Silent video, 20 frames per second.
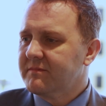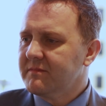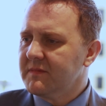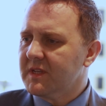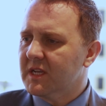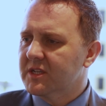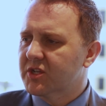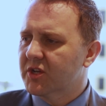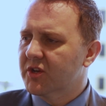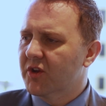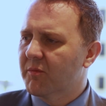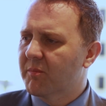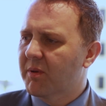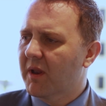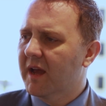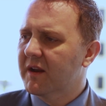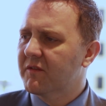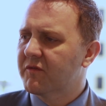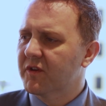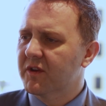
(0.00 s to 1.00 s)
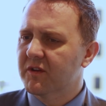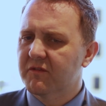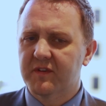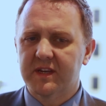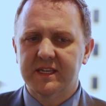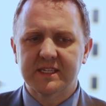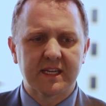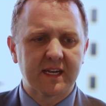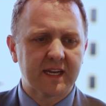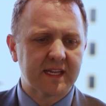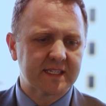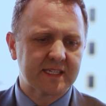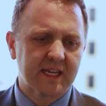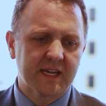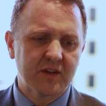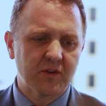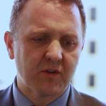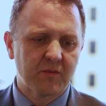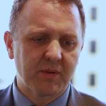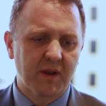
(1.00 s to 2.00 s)
So you applied for your visa, let's
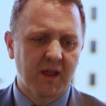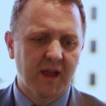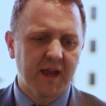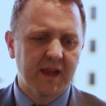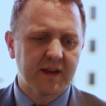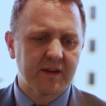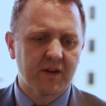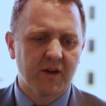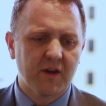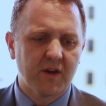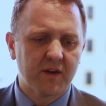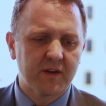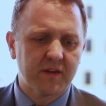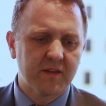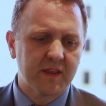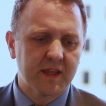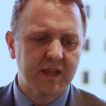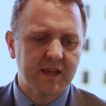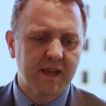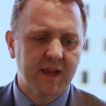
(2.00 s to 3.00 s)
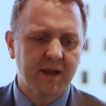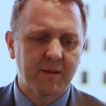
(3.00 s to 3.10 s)
say you applied on the